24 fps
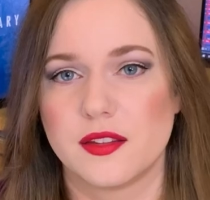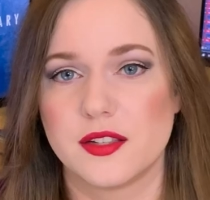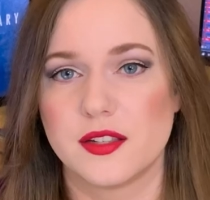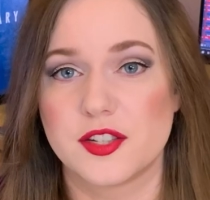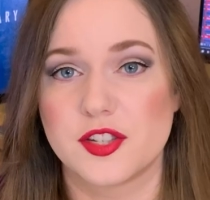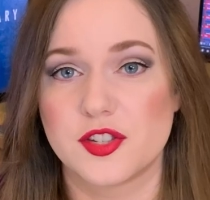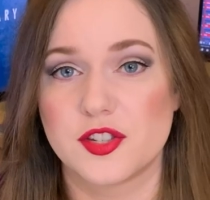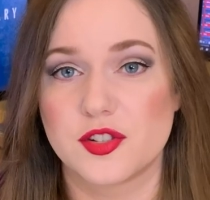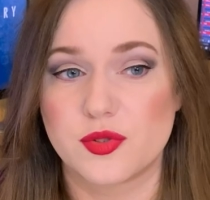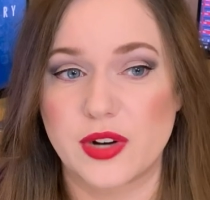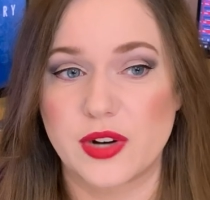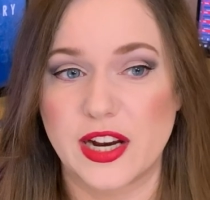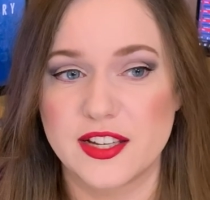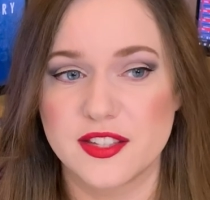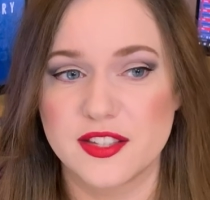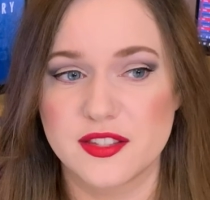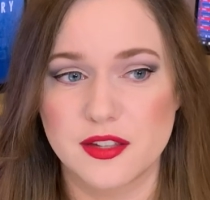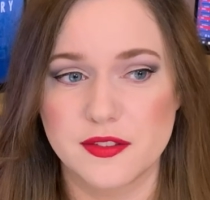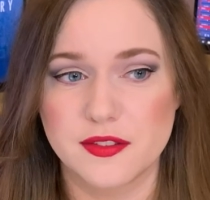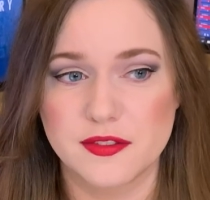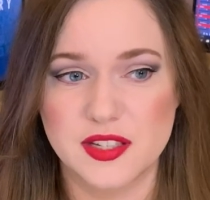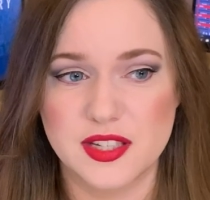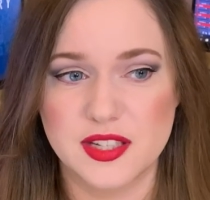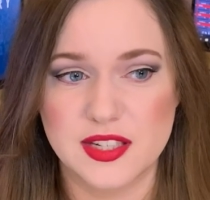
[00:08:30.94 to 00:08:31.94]
The strength
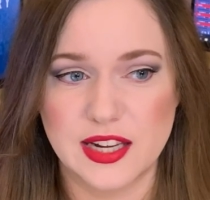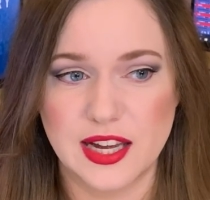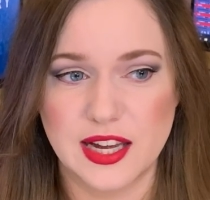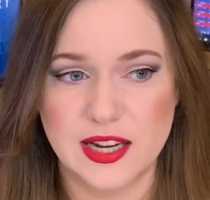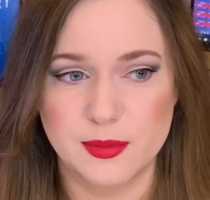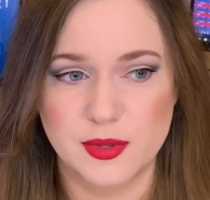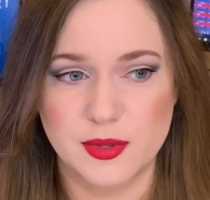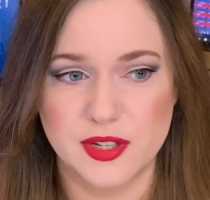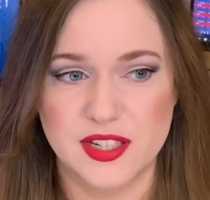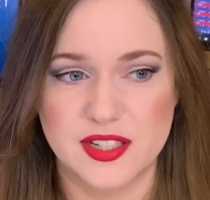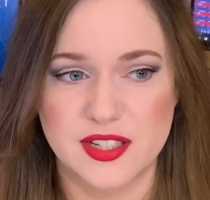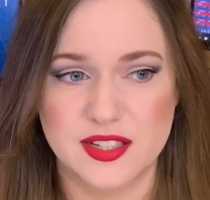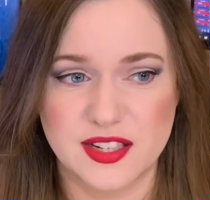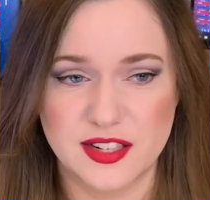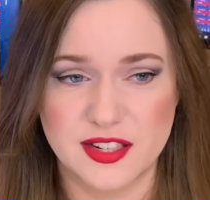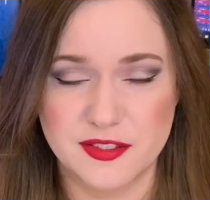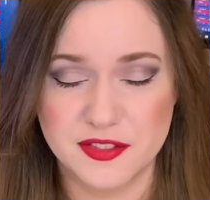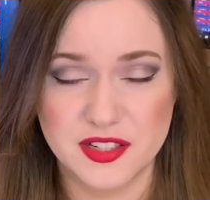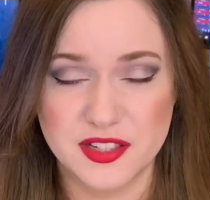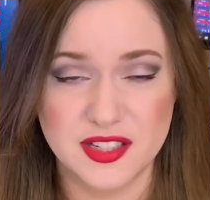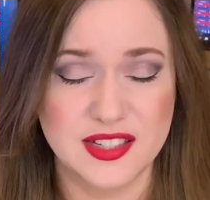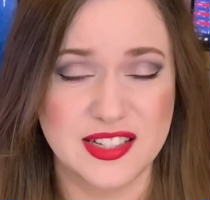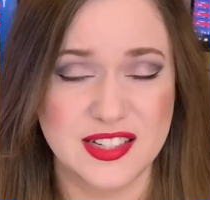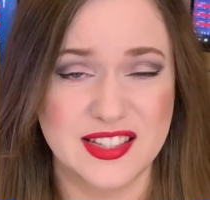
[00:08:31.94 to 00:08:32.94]
of this library is
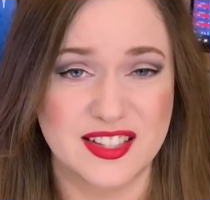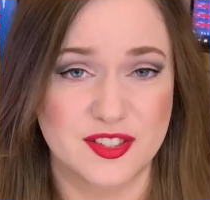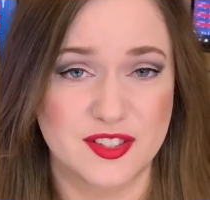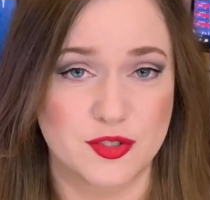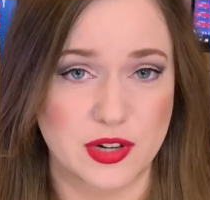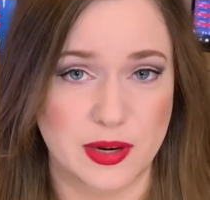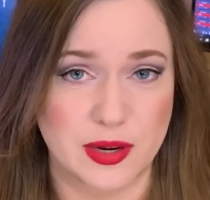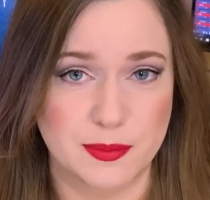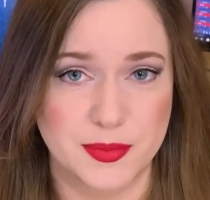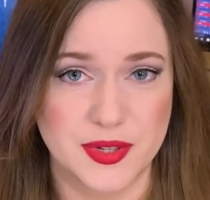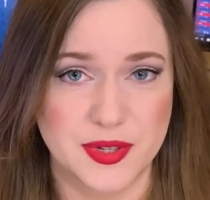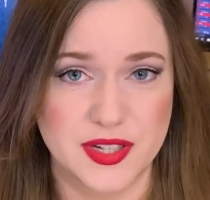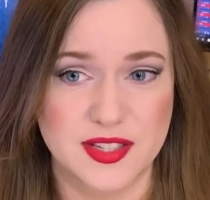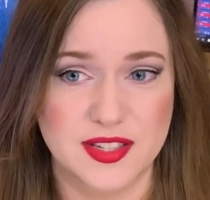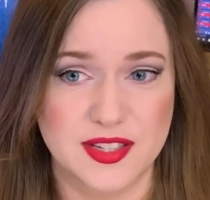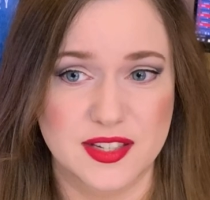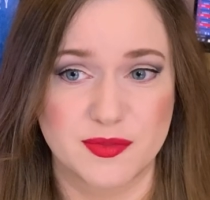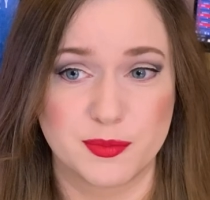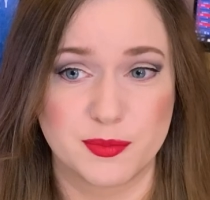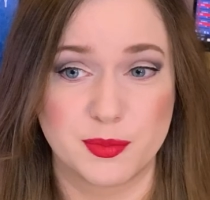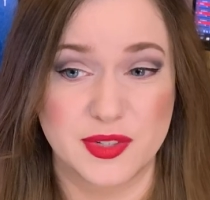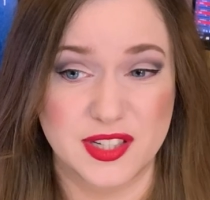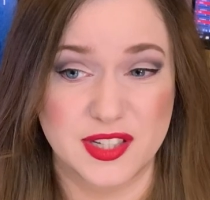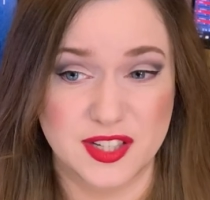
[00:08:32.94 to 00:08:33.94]
definitely the
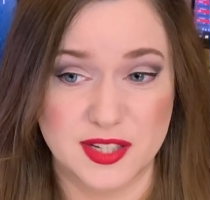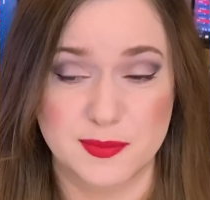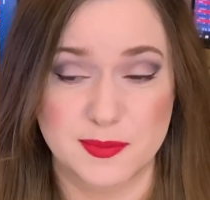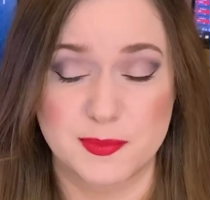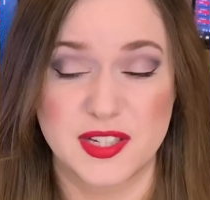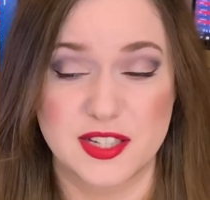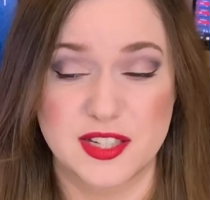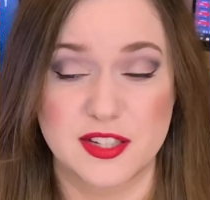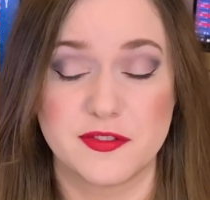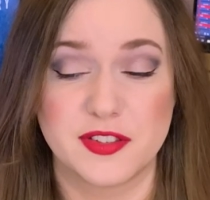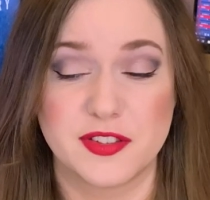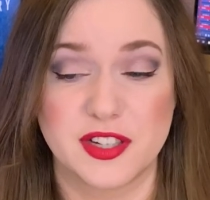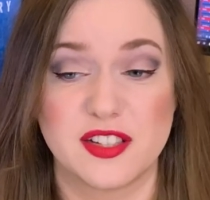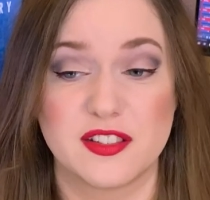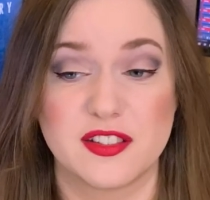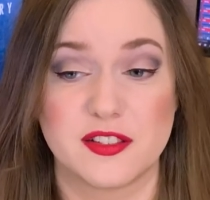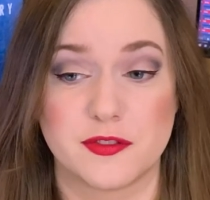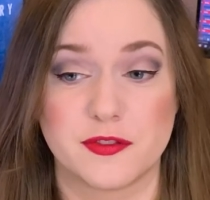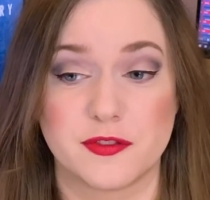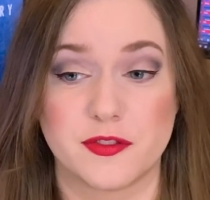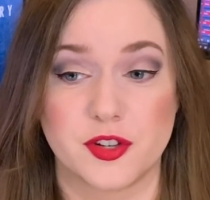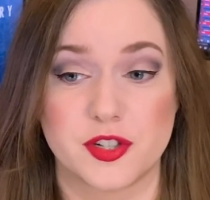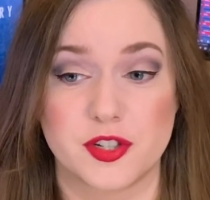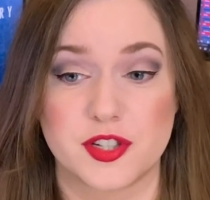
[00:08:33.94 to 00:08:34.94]
trumpets, but specifically the
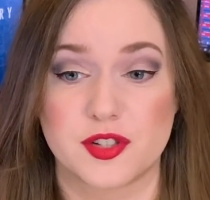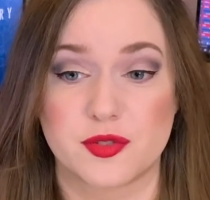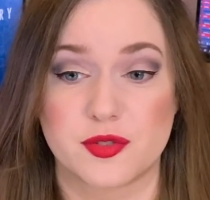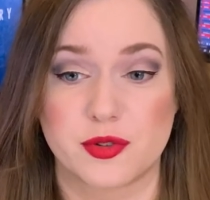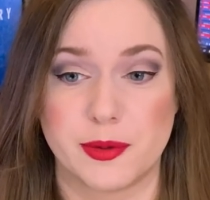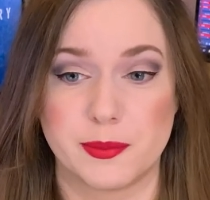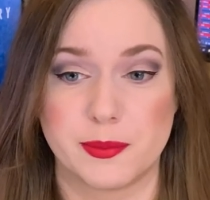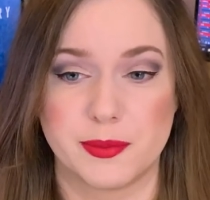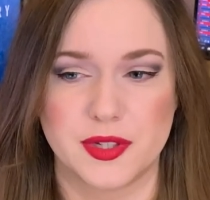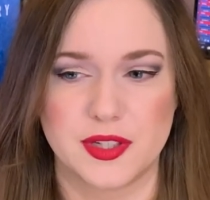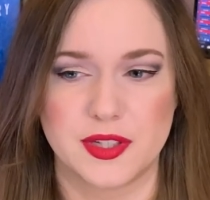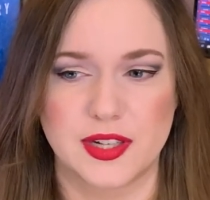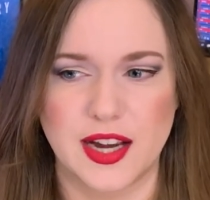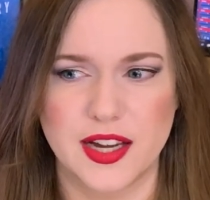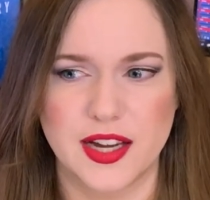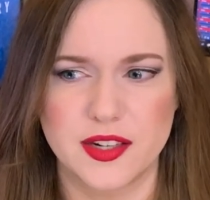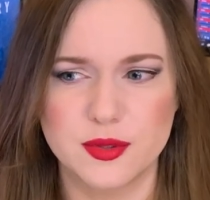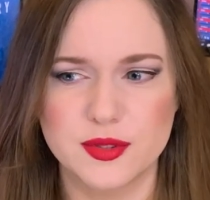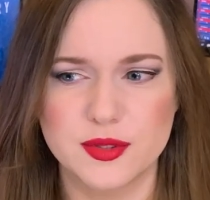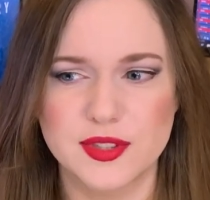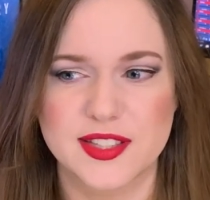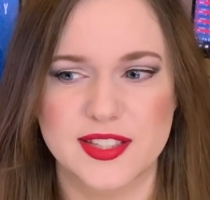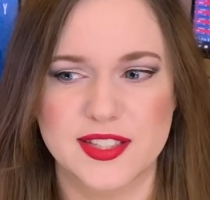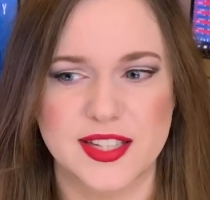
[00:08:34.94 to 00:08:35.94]
first trumpet. I
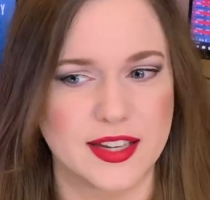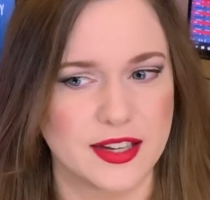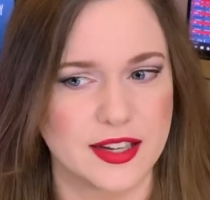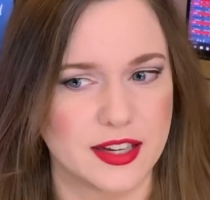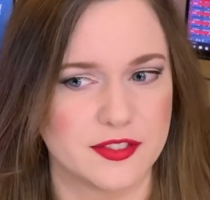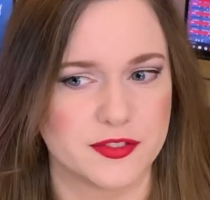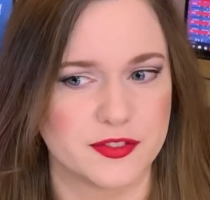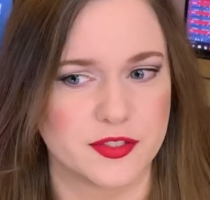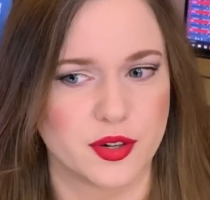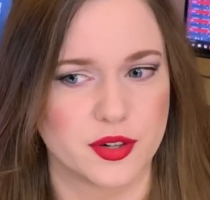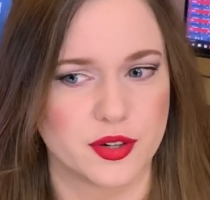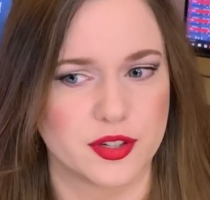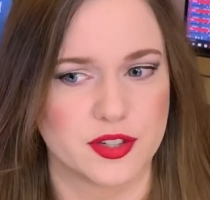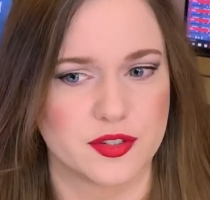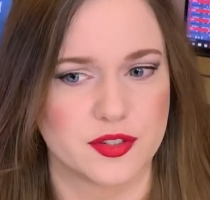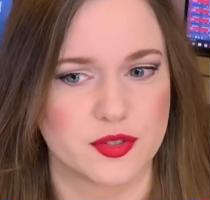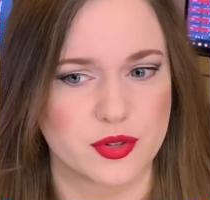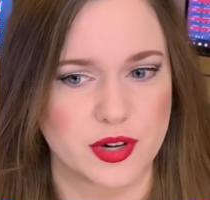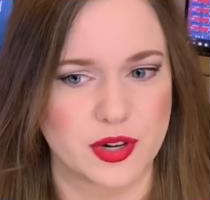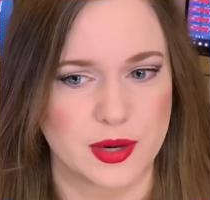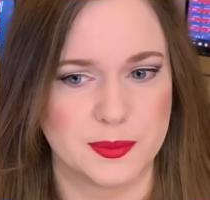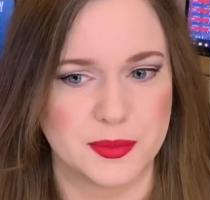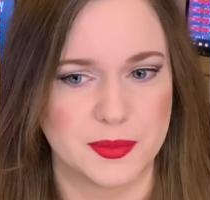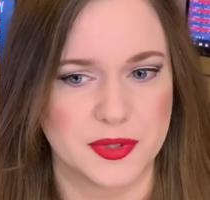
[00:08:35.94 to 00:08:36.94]
don't think I've heard a
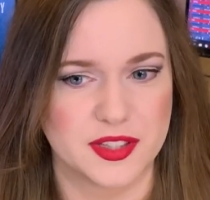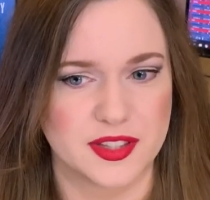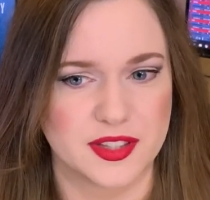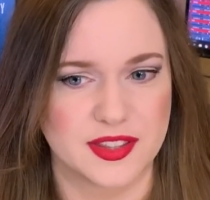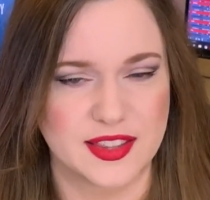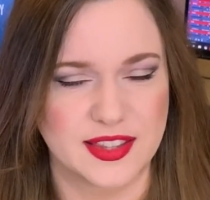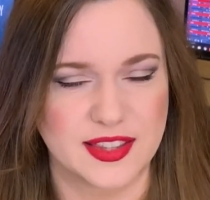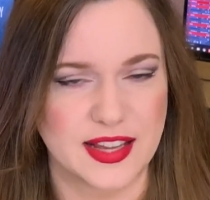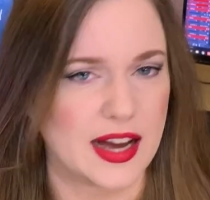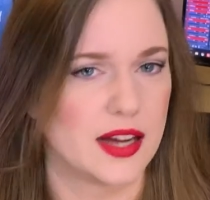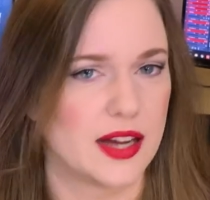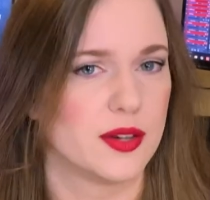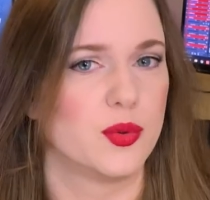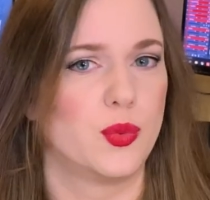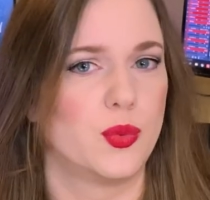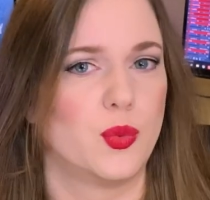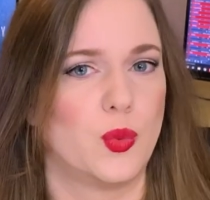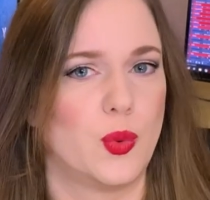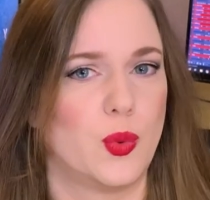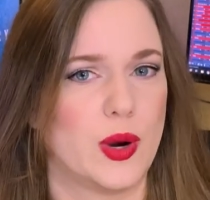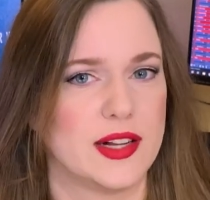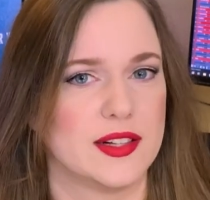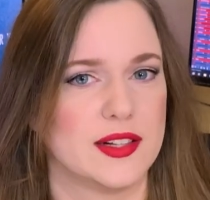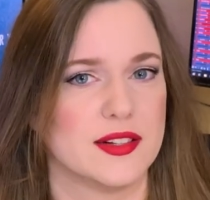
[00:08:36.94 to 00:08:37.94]
trumpet that
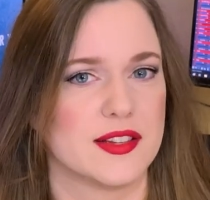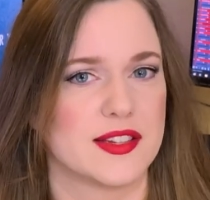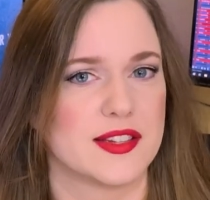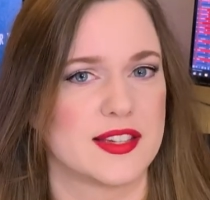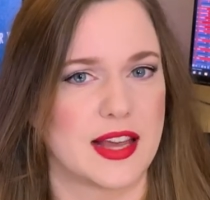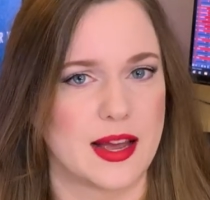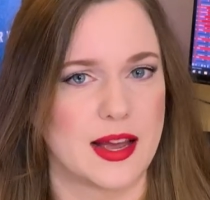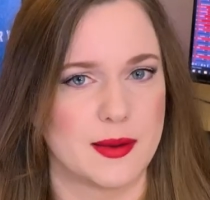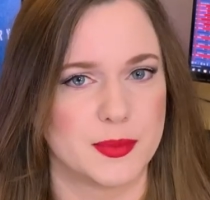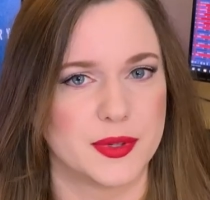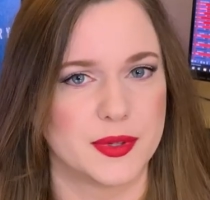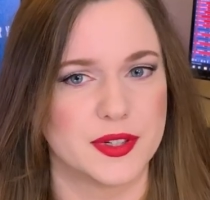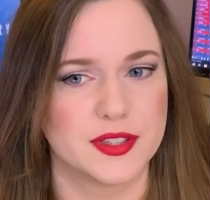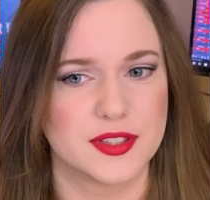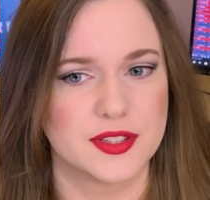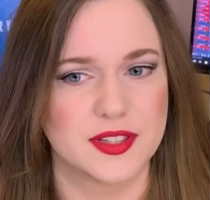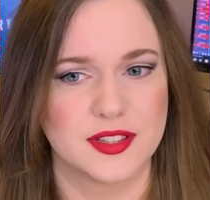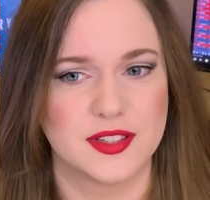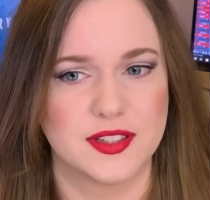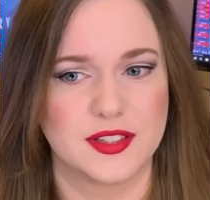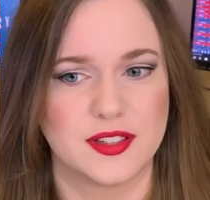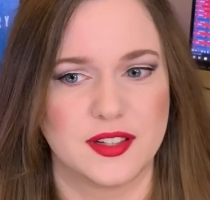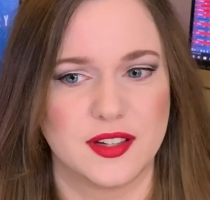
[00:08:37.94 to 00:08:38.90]
well sampled.